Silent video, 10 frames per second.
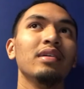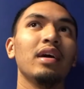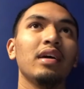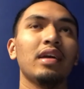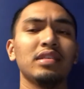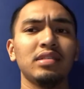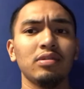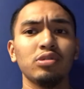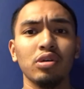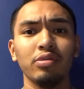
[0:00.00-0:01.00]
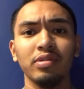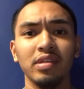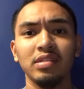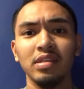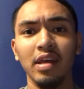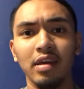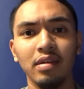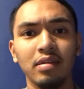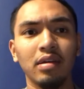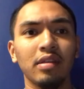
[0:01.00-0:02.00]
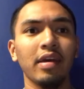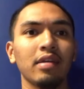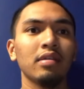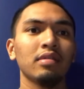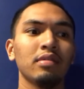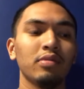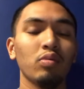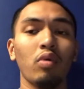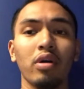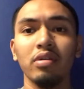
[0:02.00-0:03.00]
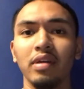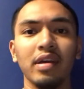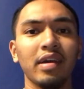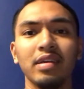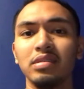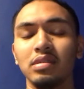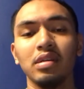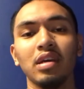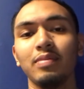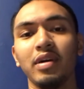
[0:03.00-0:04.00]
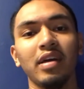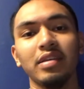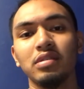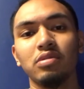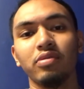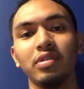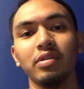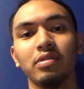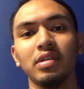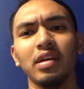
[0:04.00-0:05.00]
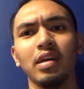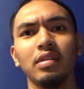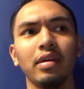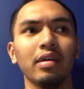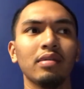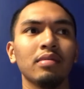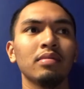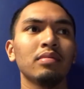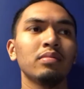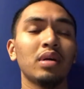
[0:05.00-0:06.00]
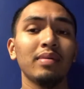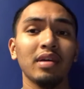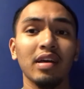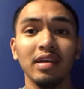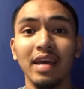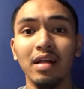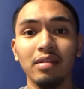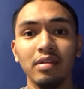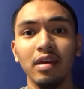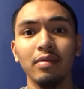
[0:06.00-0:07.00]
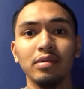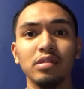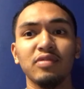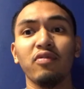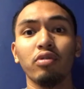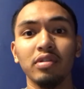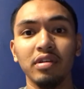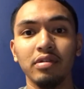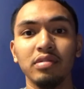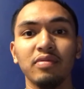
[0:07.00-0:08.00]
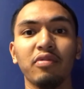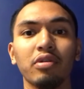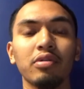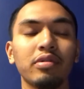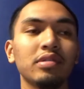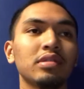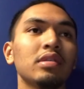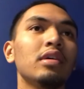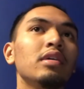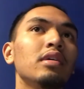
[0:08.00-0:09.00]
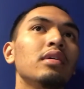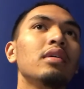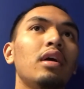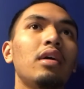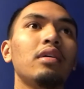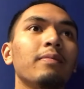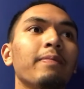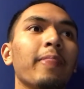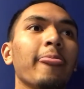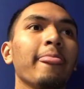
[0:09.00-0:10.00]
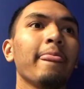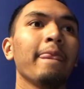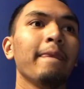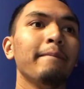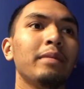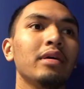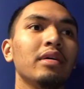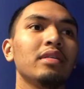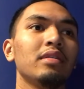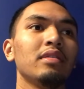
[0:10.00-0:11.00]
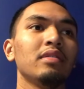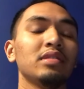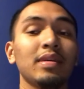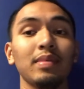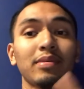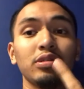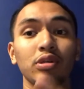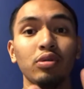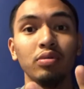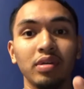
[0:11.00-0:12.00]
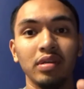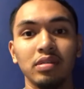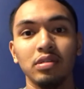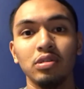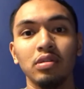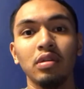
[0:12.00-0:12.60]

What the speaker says: and I still struggle with this today. Unlike with water, like I easily get my at least 3 liters. I get like probably like a gallon a day, which is 4 liters or 4 quarts. Um, but tip number 2 is,